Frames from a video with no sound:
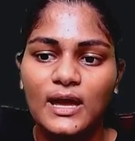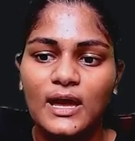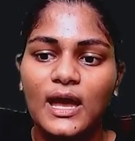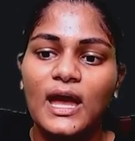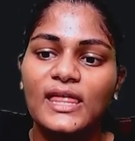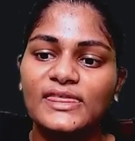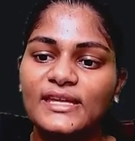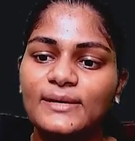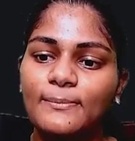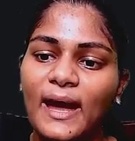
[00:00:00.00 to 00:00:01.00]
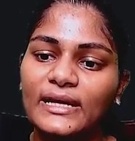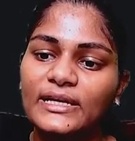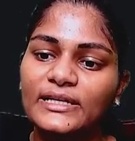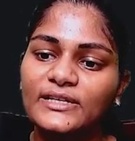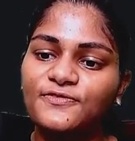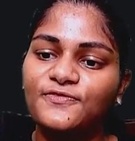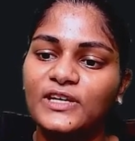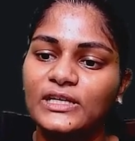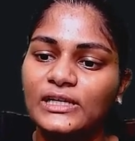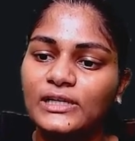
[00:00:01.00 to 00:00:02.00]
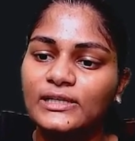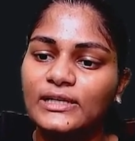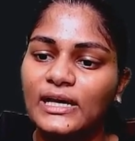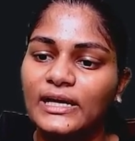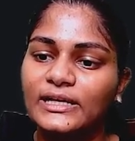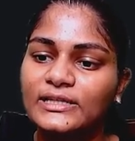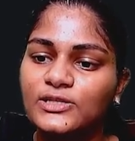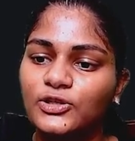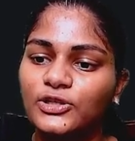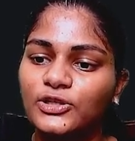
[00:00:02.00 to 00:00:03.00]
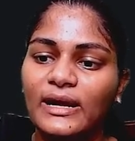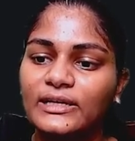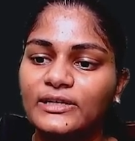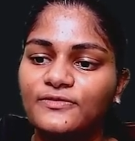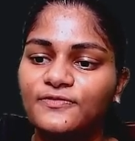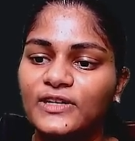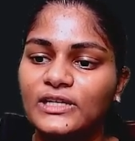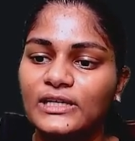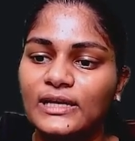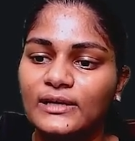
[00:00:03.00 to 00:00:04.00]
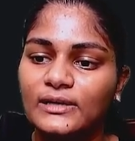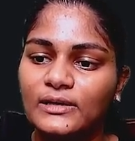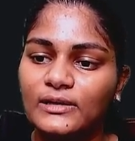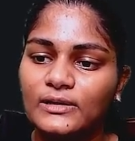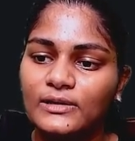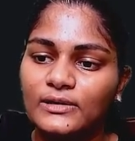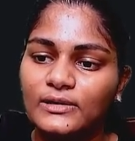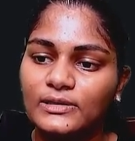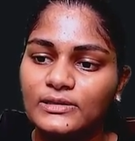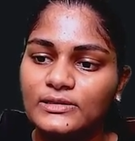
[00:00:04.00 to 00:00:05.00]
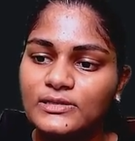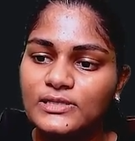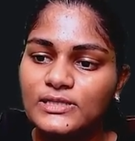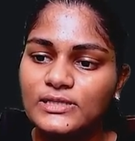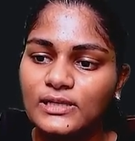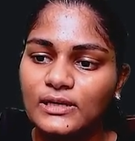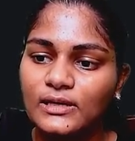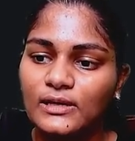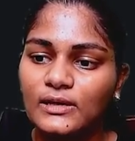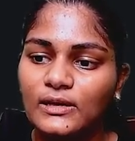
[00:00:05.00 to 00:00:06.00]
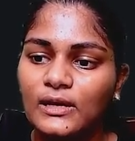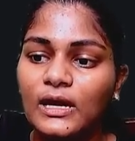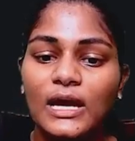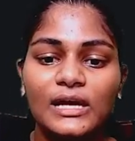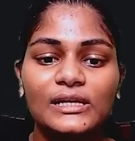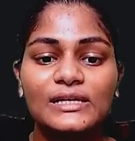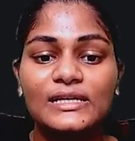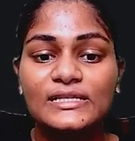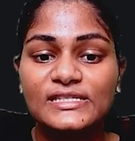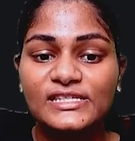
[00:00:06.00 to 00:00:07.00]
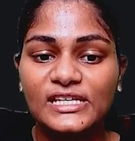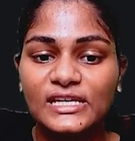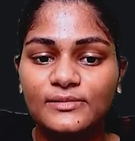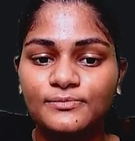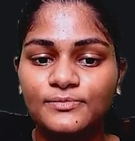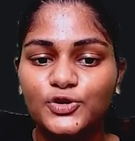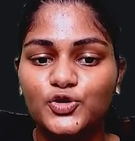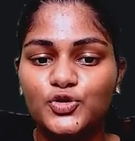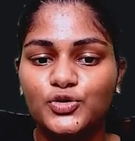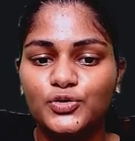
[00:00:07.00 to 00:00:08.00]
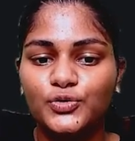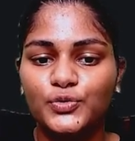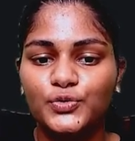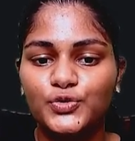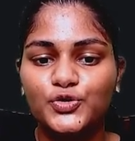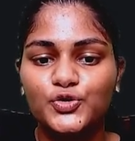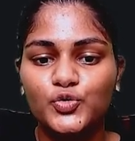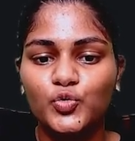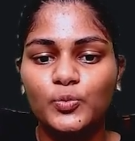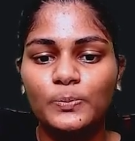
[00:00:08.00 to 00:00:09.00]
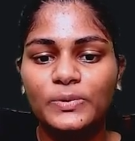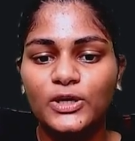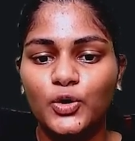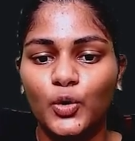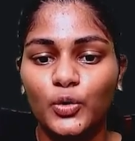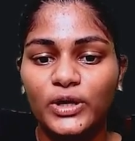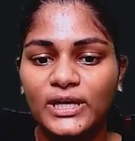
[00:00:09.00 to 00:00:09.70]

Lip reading: the magnetic field lines or the magnetic field lines seem to be going